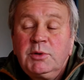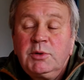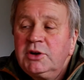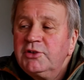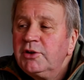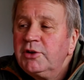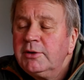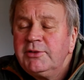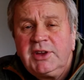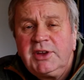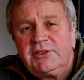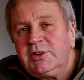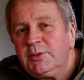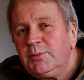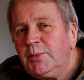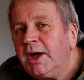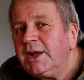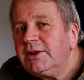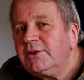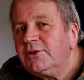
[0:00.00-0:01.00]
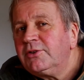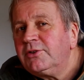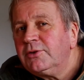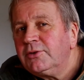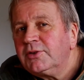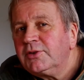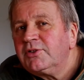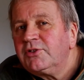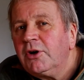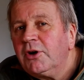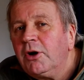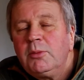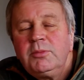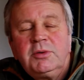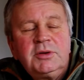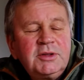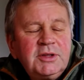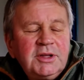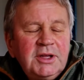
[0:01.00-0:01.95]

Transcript: because I was actually paid to do the job.